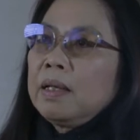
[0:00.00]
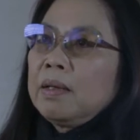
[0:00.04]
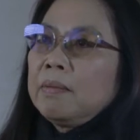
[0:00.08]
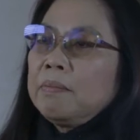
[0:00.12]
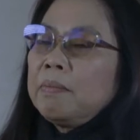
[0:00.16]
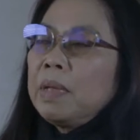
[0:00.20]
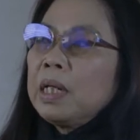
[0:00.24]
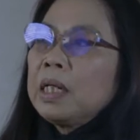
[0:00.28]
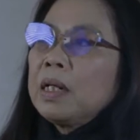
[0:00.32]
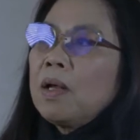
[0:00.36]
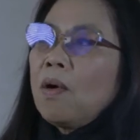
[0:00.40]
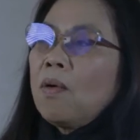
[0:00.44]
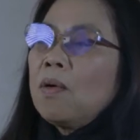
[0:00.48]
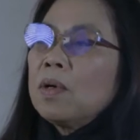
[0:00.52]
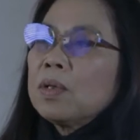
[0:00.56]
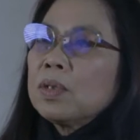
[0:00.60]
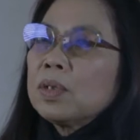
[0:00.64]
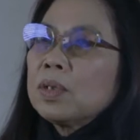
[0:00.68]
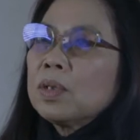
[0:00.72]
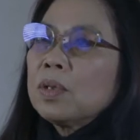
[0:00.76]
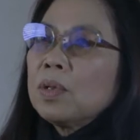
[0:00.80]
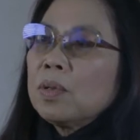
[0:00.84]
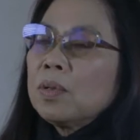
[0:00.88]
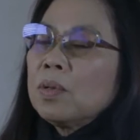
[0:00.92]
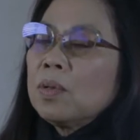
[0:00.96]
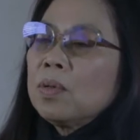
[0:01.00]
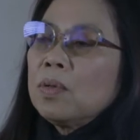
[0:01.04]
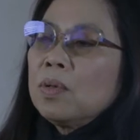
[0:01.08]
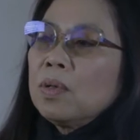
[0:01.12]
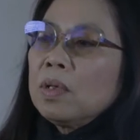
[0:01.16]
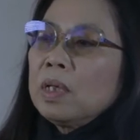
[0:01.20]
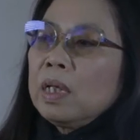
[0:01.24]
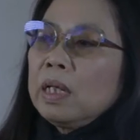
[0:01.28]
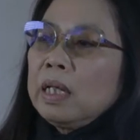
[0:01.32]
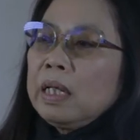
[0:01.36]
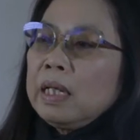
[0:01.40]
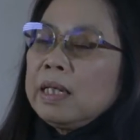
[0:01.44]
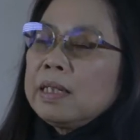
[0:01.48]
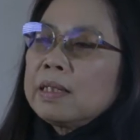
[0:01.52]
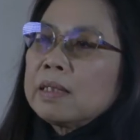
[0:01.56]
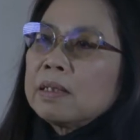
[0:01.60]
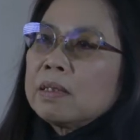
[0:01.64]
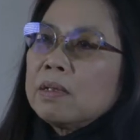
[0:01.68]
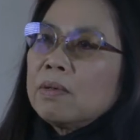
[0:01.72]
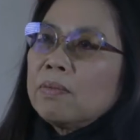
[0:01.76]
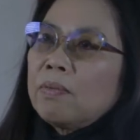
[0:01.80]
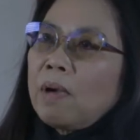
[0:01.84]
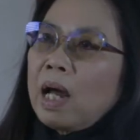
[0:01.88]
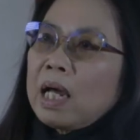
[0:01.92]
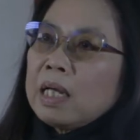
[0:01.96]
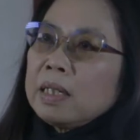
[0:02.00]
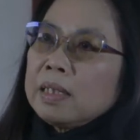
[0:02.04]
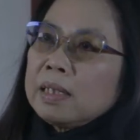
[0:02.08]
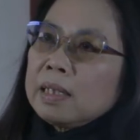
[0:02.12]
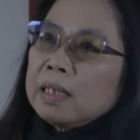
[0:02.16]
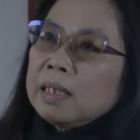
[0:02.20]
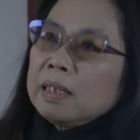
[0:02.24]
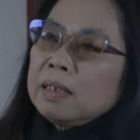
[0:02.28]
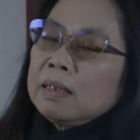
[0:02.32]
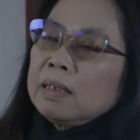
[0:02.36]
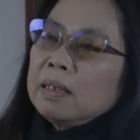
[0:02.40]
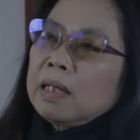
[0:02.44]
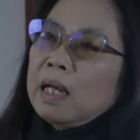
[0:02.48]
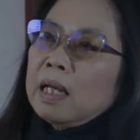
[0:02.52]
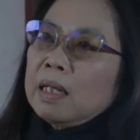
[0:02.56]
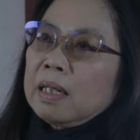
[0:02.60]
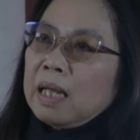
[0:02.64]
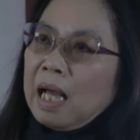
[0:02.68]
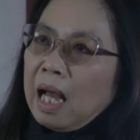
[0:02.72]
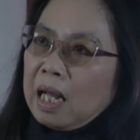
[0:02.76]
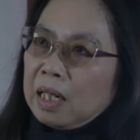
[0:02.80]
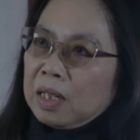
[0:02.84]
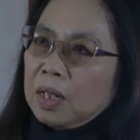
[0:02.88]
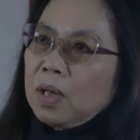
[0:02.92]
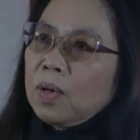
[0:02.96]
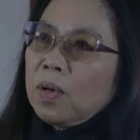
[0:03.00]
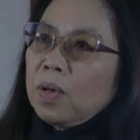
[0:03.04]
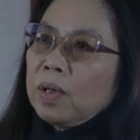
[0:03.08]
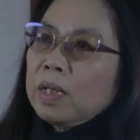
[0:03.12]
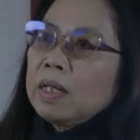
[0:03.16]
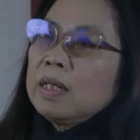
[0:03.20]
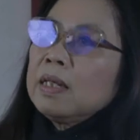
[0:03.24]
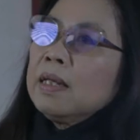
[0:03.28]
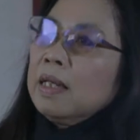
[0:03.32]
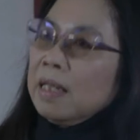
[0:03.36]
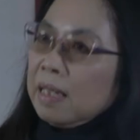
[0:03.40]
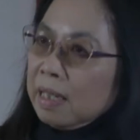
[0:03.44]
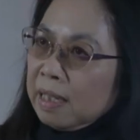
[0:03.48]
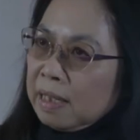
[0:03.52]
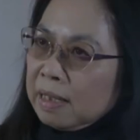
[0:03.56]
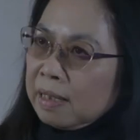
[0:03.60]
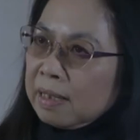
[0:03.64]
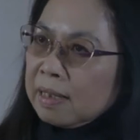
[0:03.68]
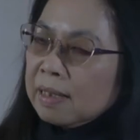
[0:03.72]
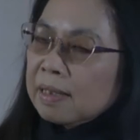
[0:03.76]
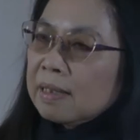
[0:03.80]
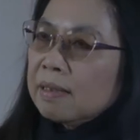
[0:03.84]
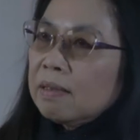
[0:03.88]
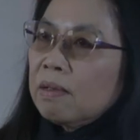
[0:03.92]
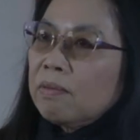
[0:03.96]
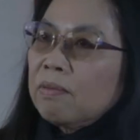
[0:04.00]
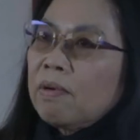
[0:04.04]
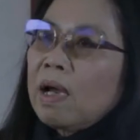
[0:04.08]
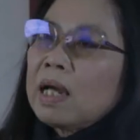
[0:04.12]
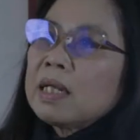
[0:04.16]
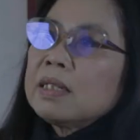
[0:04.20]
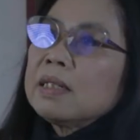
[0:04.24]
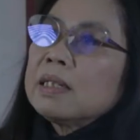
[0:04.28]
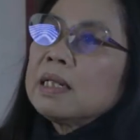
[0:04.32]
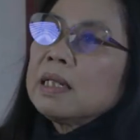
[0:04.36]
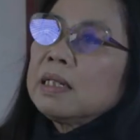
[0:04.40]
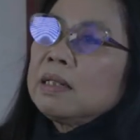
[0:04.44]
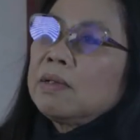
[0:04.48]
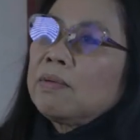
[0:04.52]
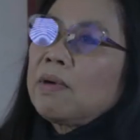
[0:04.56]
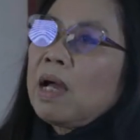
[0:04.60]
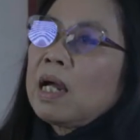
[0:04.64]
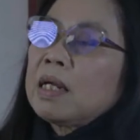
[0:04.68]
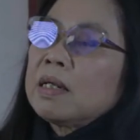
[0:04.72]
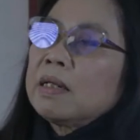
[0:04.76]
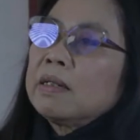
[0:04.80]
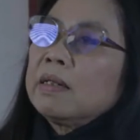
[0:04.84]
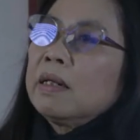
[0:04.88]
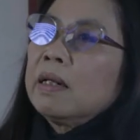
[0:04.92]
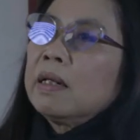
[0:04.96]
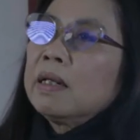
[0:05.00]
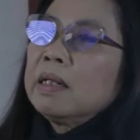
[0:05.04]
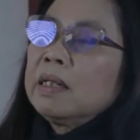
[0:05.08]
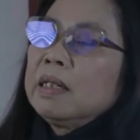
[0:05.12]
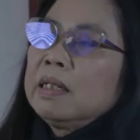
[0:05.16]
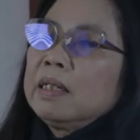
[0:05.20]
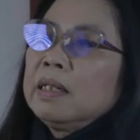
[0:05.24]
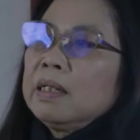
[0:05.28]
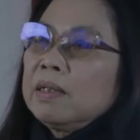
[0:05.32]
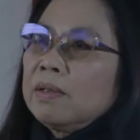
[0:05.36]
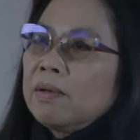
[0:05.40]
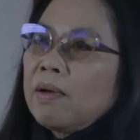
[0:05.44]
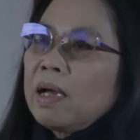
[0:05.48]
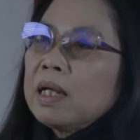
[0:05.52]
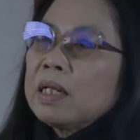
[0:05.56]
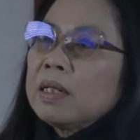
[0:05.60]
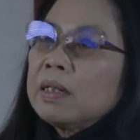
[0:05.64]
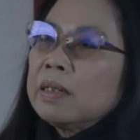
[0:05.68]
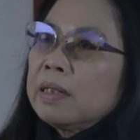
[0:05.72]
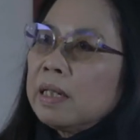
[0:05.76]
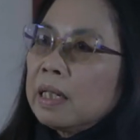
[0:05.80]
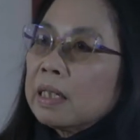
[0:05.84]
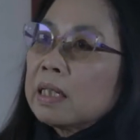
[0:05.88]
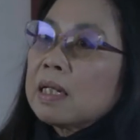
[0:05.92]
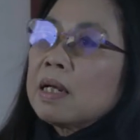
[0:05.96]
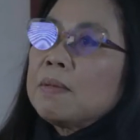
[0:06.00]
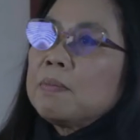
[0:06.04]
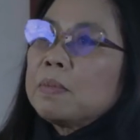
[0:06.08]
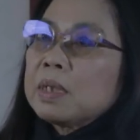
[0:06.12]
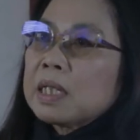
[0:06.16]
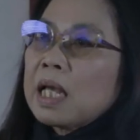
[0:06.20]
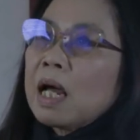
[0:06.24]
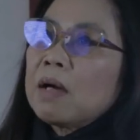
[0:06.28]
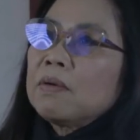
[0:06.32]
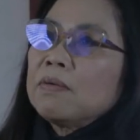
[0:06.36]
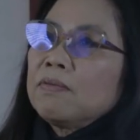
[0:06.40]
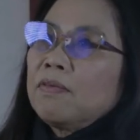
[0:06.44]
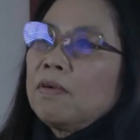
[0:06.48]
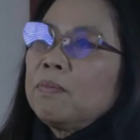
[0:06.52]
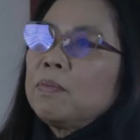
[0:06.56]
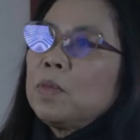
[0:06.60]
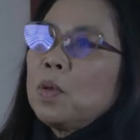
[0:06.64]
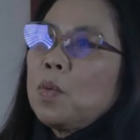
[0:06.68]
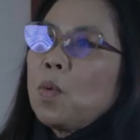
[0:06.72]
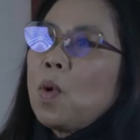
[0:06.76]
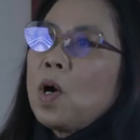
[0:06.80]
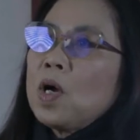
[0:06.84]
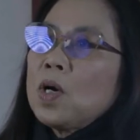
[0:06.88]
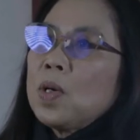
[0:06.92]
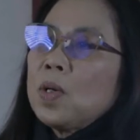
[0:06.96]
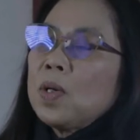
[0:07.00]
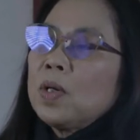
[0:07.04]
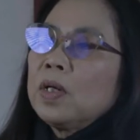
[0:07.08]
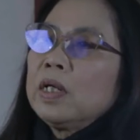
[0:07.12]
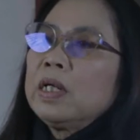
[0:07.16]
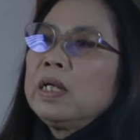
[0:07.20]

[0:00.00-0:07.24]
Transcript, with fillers: But also, it's the rising Hanoi is the rising dragon, dragon that comes out from the water.